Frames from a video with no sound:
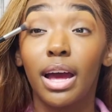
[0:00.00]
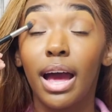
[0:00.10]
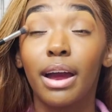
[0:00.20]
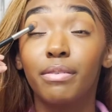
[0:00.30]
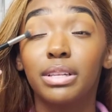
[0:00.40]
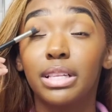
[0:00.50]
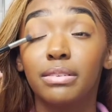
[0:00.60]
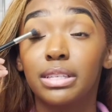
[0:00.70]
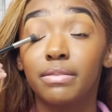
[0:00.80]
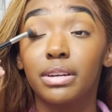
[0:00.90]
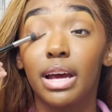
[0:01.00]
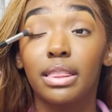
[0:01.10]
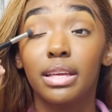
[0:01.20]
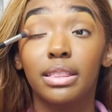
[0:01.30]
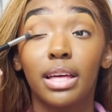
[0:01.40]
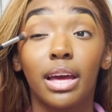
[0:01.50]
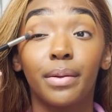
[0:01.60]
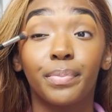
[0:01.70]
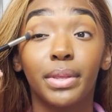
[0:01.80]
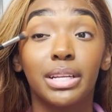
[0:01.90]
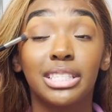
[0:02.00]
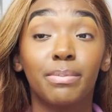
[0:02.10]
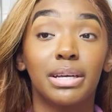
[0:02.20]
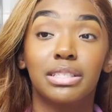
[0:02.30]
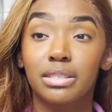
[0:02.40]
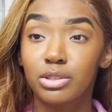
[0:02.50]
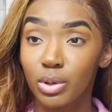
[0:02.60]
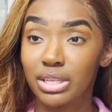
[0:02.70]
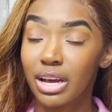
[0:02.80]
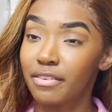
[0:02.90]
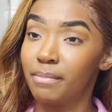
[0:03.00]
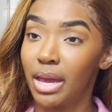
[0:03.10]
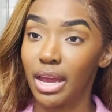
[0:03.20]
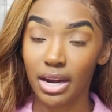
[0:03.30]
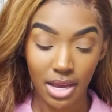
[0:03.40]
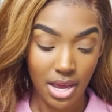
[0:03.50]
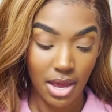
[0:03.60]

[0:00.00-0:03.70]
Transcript: I really love Stanford. I think that it's the best choice I could have made,